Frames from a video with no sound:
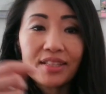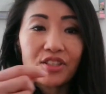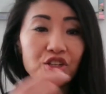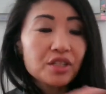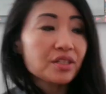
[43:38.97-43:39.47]

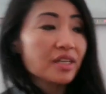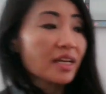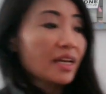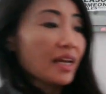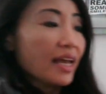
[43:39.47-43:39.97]
It's just
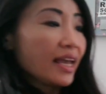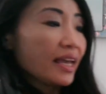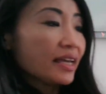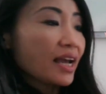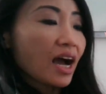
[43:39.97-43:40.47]

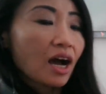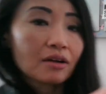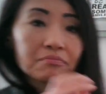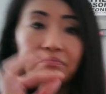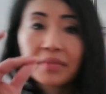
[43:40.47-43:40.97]
a
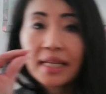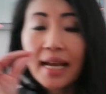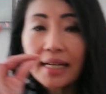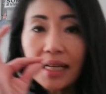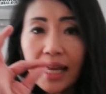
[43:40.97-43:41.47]

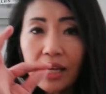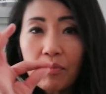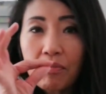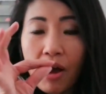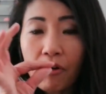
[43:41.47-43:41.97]
kind of like a
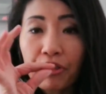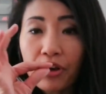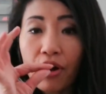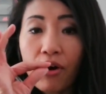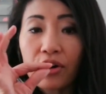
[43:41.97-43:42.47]
mouth
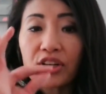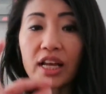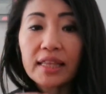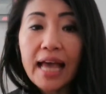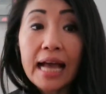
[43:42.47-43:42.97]
guard
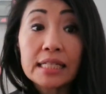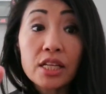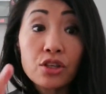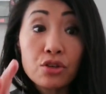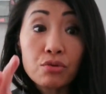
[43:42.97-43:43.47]

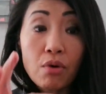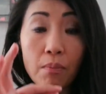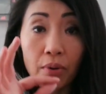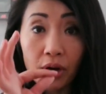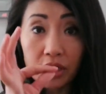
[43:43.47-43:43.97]
that you
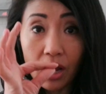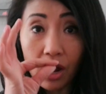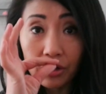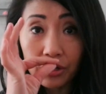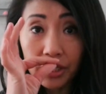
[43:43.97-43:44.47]
put
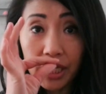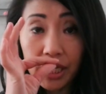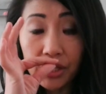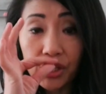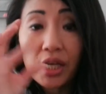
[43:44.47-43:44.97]
on your
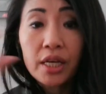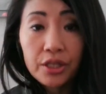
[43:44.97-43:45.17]
teeth.